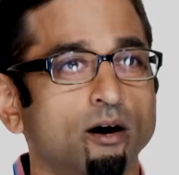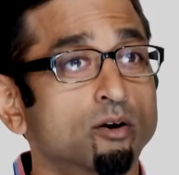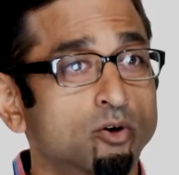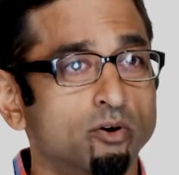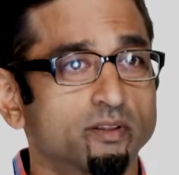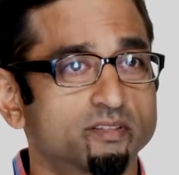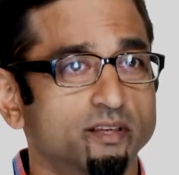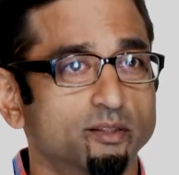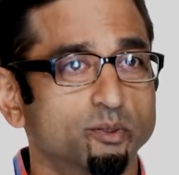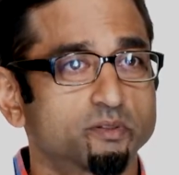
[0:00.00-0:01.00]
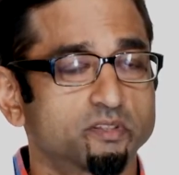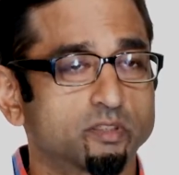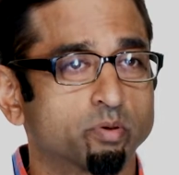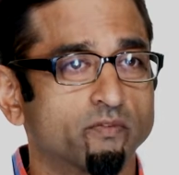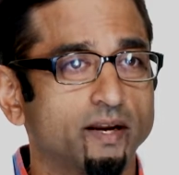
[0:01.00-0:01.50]
Our goal at St. Luke's is to
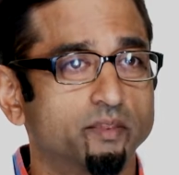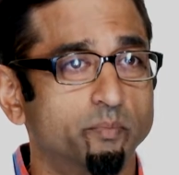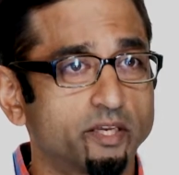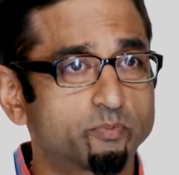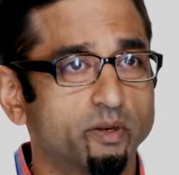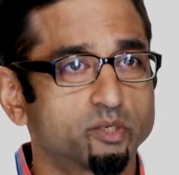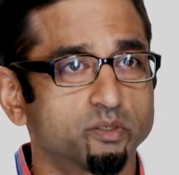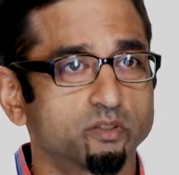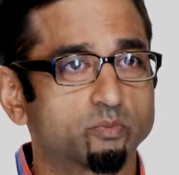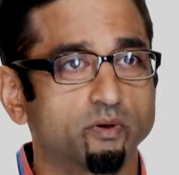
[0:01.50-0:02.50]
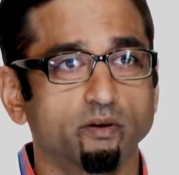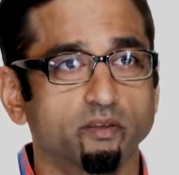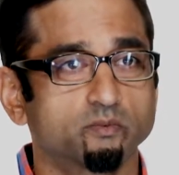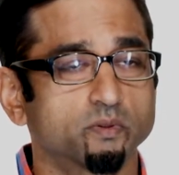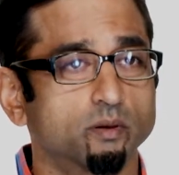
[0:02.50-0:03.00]
provide the best patient
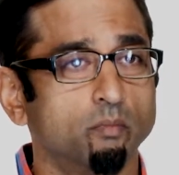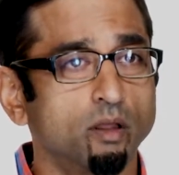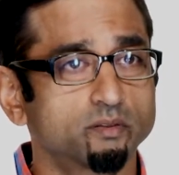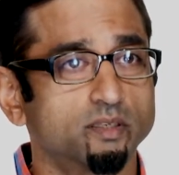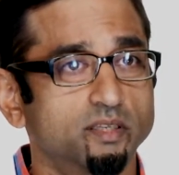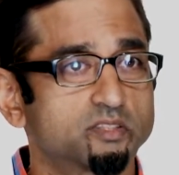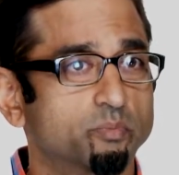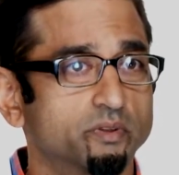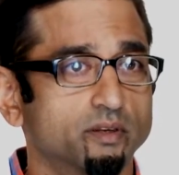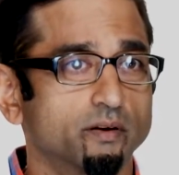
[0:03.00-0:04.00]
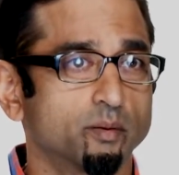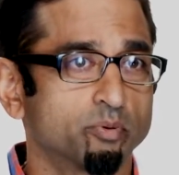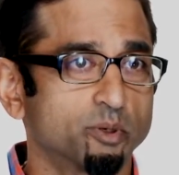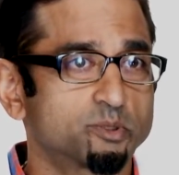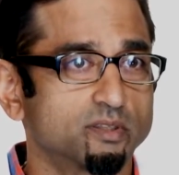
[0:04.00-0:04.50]
experience with a multidisciplinary
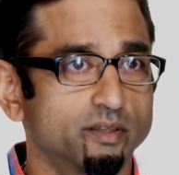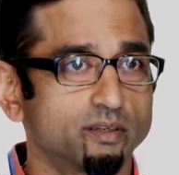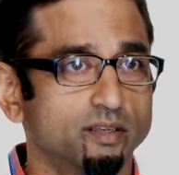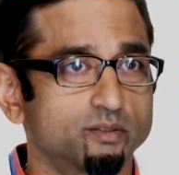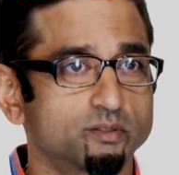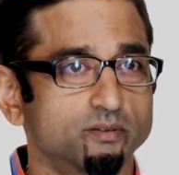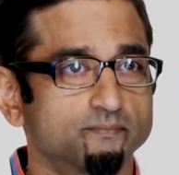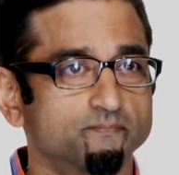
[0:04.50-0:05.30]
approach to lung cancer.